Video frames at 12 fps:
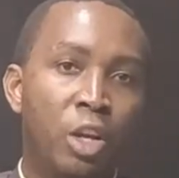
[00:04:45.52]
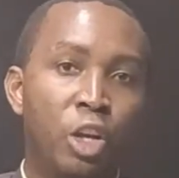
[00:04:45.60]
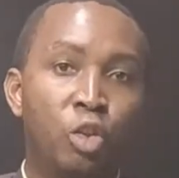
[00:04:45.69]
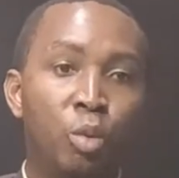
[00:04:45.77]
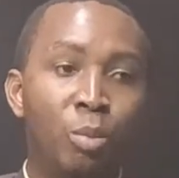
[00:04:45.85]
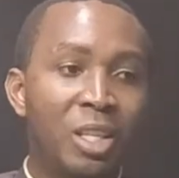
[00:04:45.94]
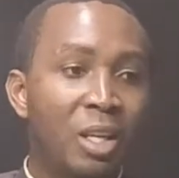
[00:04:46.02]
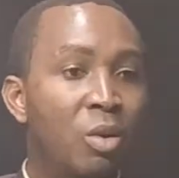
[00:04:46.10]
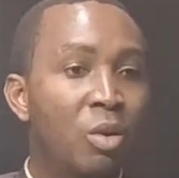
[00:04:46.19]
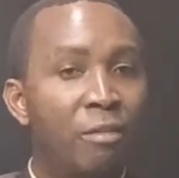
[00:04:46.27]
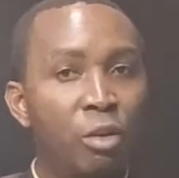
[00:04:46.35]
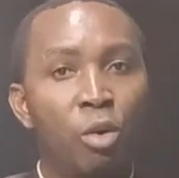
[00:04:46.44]
It could be that
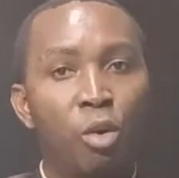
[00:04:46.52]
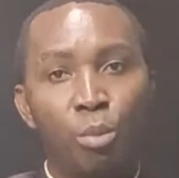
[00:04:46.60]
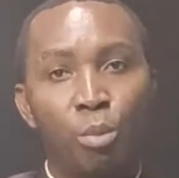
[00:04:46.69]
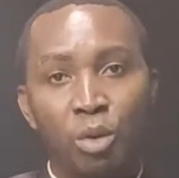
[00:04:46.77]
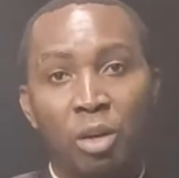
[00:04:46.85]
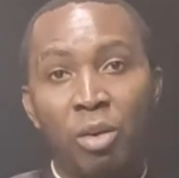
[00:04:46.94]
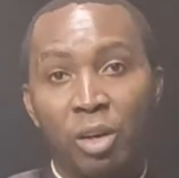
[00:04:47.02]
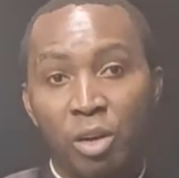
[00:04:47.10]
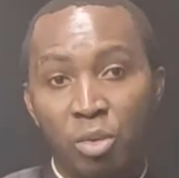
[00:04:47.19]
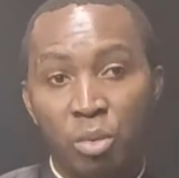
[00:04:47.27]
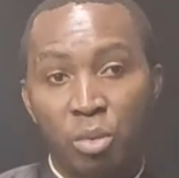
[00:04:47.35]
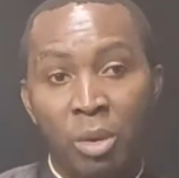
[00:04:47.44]
you're having your computer in your
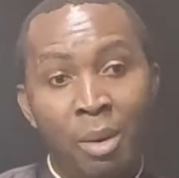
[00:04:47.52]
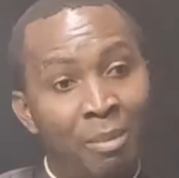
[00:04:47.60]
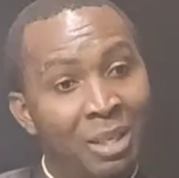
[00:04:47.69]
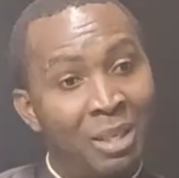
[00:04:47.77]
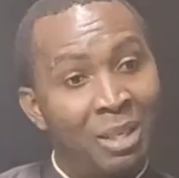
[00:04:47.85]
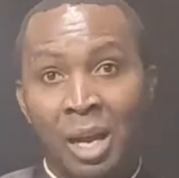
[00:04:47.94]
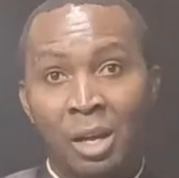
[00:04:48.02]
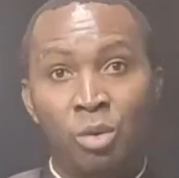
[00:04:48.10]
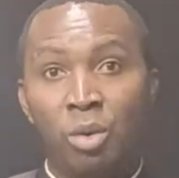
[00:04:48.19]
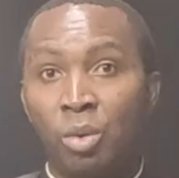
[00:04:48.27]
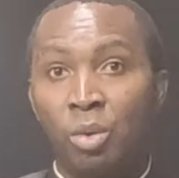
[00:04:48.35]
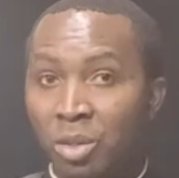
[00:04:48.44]
classroom, but it's
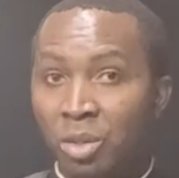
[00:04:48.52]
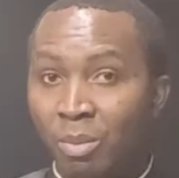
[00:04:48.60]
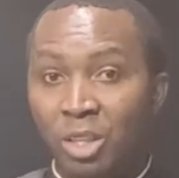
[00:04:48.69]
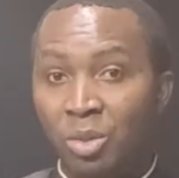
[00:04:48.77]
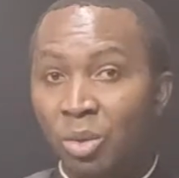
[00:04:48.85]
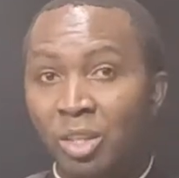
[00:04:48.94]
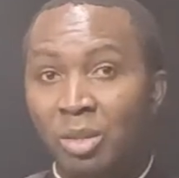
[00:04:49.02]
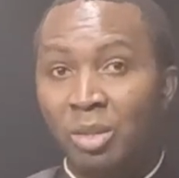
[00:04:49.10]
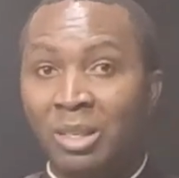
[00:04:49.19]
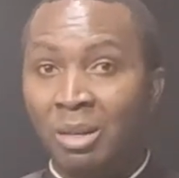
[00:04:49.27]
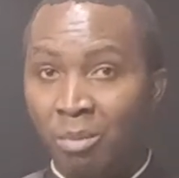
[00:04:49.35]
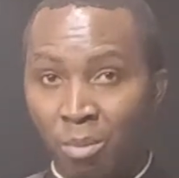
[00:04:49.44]
actually used by students
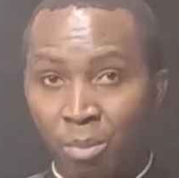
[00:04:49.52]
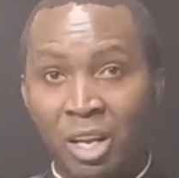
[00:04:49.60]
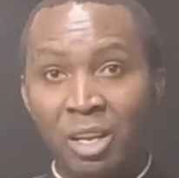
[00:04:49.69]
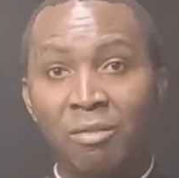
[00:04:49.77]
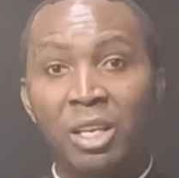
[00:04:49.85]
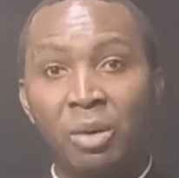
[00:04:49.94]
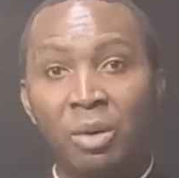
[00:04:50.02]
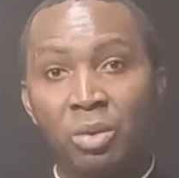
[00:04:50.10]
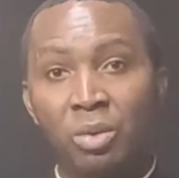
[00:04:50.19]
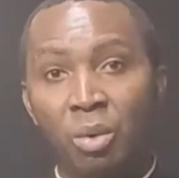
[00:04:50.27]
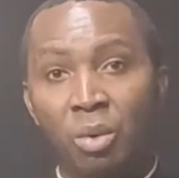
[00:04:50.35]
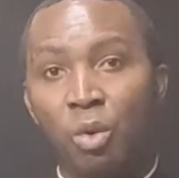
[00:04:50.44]
by playing
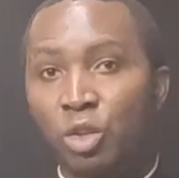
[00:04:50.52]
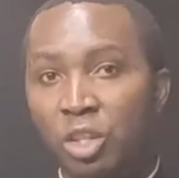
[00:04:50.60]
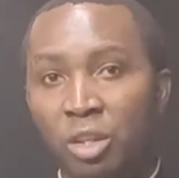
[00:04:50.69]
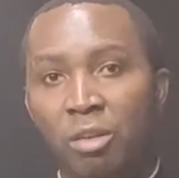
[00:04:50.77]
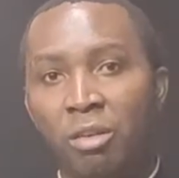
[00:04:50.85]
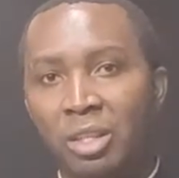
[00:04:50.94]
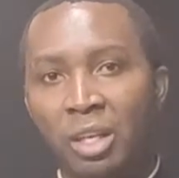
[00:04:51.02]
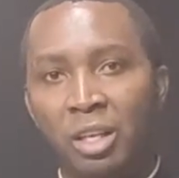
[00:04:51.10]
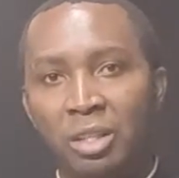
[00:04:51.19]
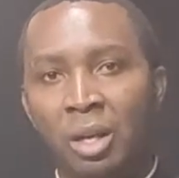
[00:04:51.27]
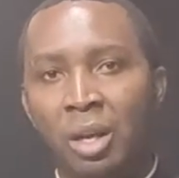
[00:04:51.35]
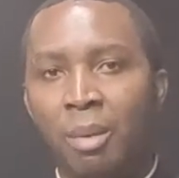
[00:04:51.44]
videos or watching the
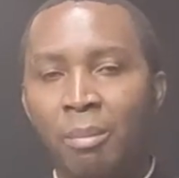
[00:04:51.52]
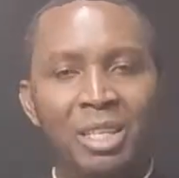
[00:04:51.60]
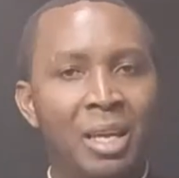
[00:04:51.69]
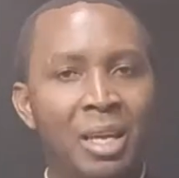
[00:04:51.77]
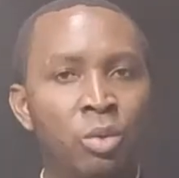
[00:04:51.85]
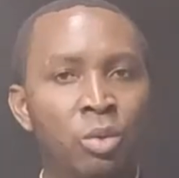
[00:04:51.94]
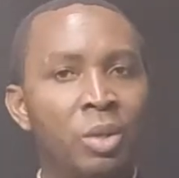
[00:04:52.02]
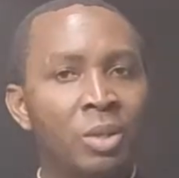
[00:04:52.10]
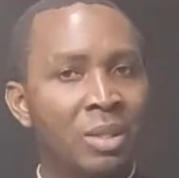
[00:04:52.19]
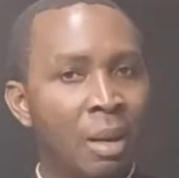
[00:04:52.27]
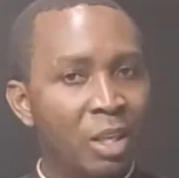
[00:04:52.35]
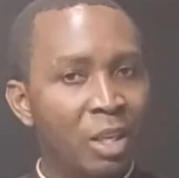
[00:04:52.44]
internet, but they're not doing
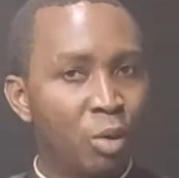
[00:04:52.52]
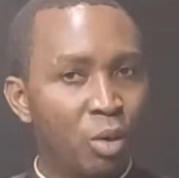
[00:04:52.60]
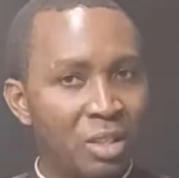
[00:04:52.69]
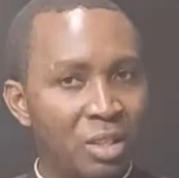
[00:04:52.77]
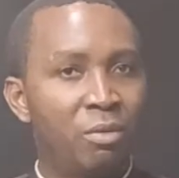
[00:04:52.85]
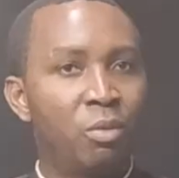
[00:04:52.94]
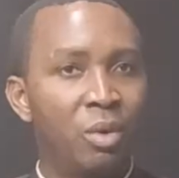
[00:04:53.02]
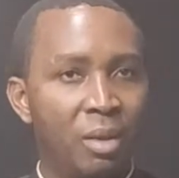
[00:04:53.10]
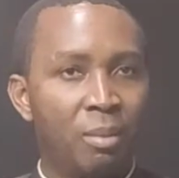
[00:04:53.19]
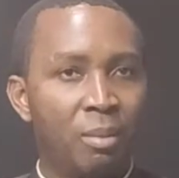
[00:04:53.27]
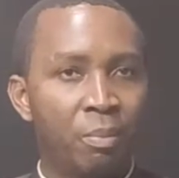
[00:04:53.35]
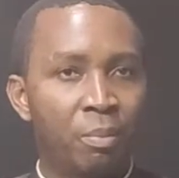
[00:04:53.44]
something productive with
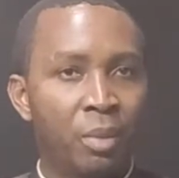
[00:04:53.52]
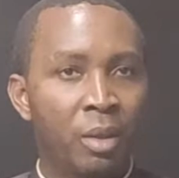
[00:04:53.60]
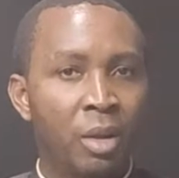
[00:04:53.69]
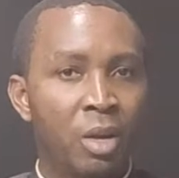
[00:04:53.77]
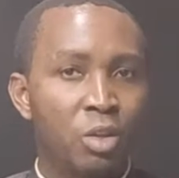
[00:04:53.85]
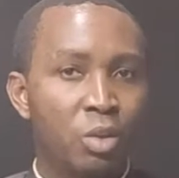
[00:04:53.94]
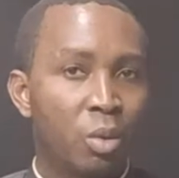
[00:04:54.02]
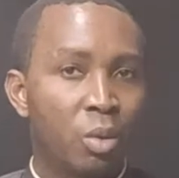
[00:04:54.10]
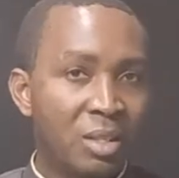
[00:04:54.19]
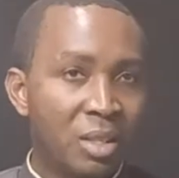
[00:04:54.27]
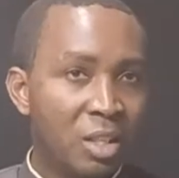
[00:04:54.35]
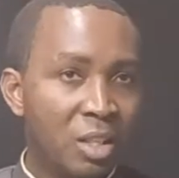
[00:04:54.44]
them. So
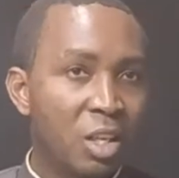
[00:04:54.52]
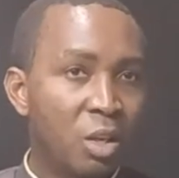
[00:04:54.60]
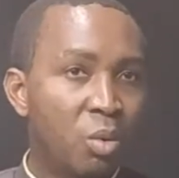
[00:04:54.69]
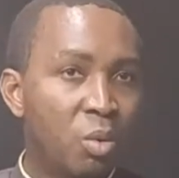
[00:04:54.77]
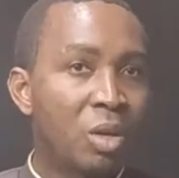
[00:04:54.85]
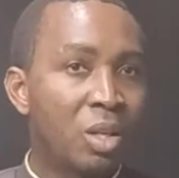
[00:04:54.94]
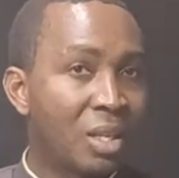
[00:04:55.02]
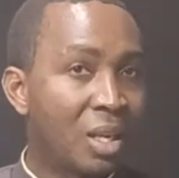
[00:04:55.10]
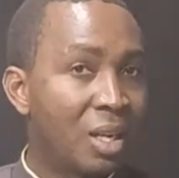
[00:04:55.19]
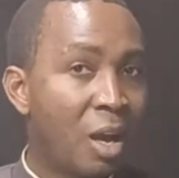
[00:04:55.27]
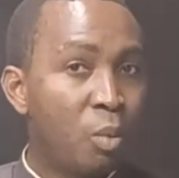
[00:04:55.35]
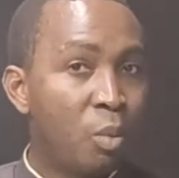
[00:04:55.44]
as a teacher, you need to
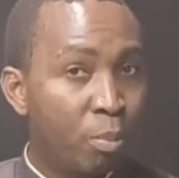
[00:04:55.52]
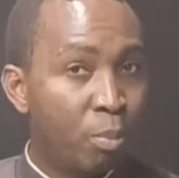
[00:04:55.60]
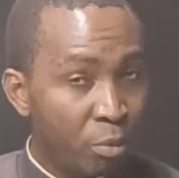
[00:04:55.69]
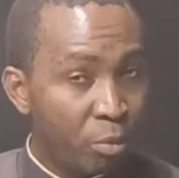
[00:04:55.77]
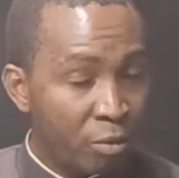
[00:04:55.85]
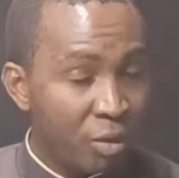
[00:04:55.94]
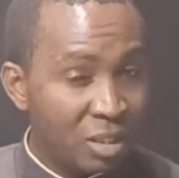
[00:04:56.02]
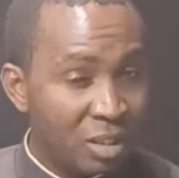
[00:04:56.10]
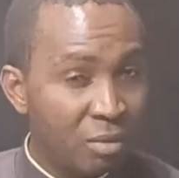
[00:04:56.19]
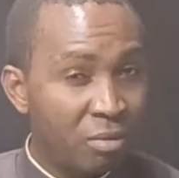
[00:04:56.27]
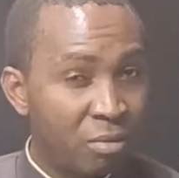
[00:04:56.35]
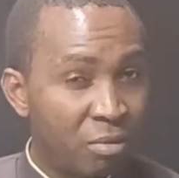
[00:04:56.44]
understand how effective